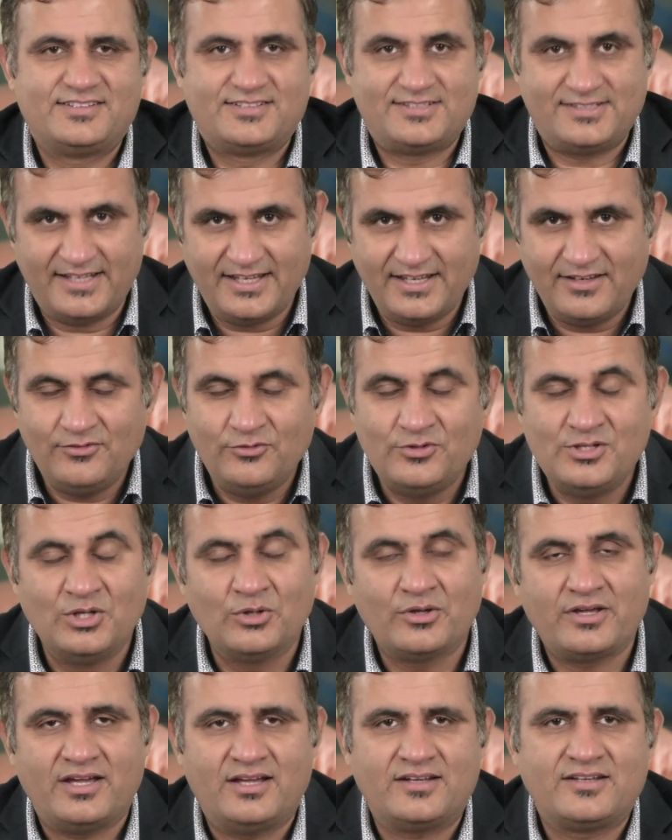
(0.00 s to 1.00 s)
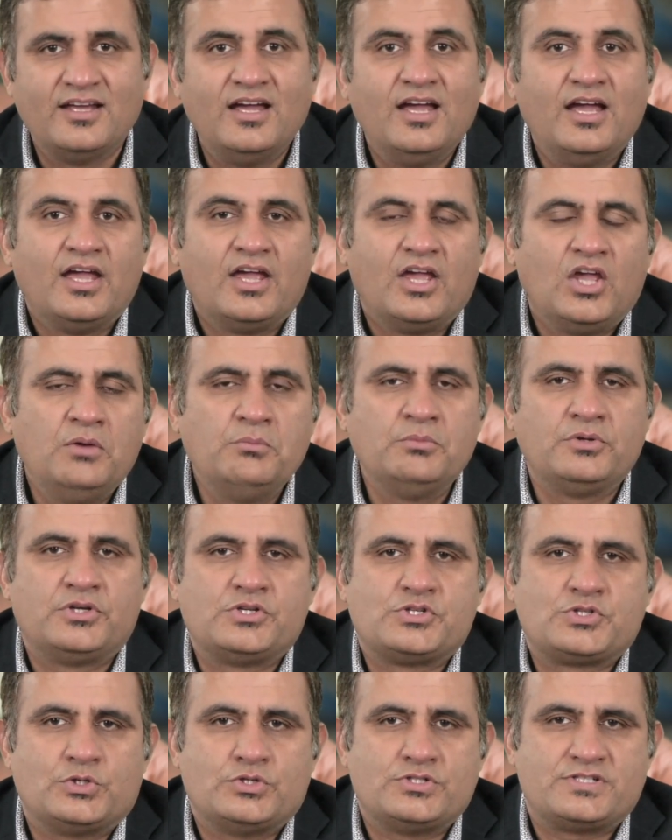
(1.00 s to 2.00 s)
today we look at human
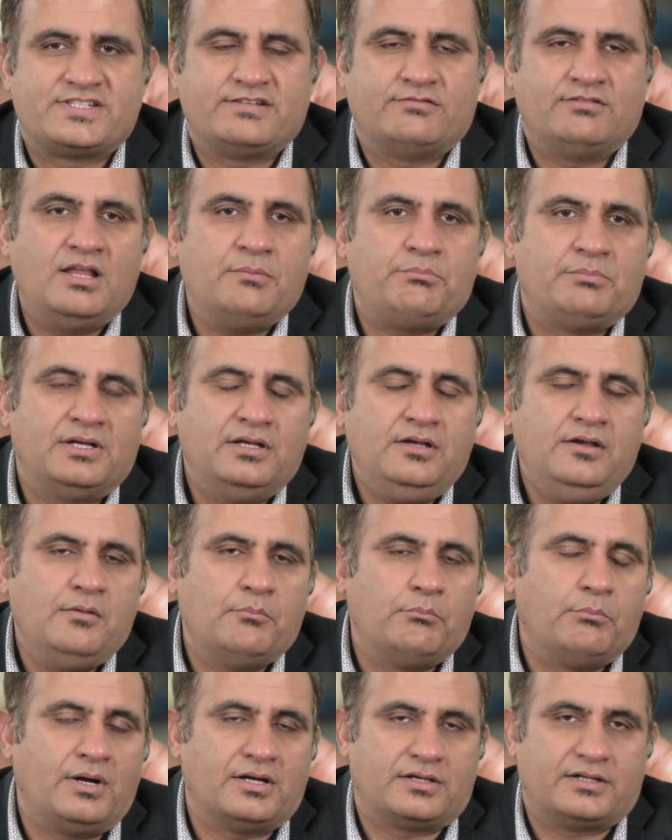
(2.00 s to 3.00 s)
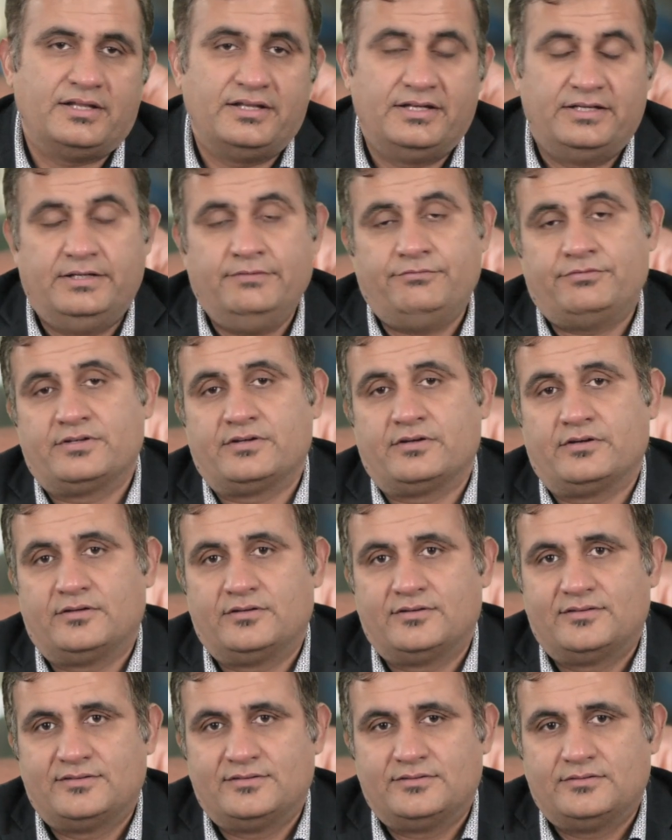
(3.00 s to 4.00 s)
resource development but in a different
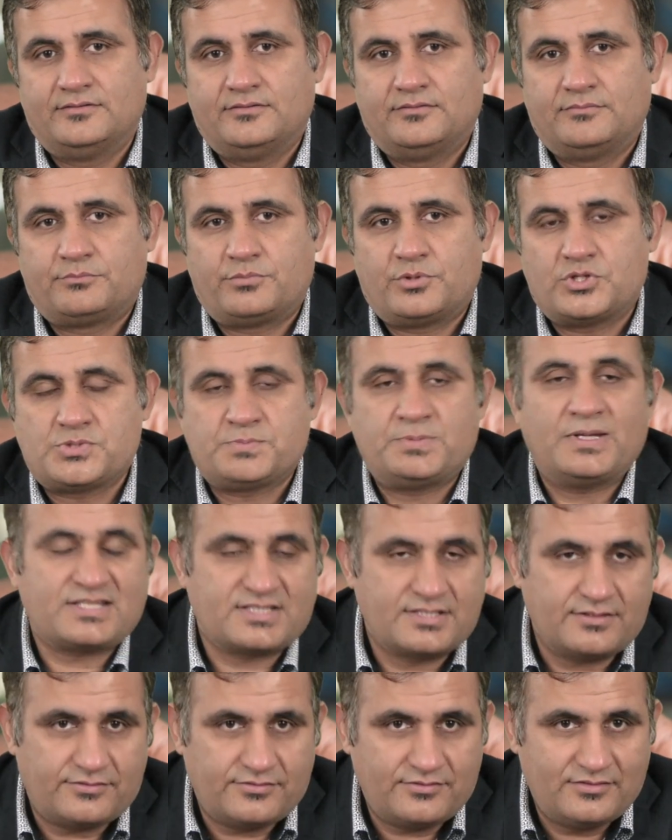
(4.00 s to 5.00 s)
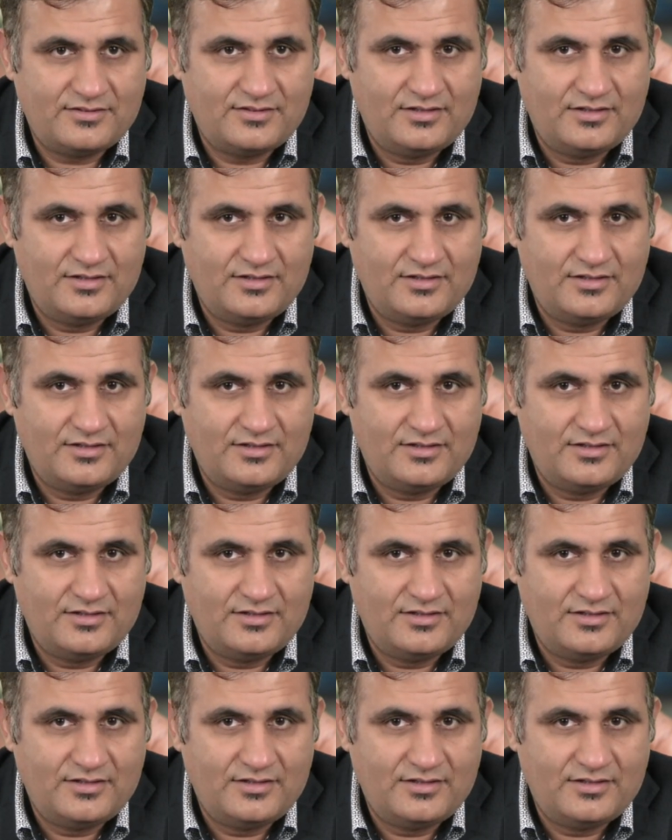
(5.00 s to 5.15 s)
perspective.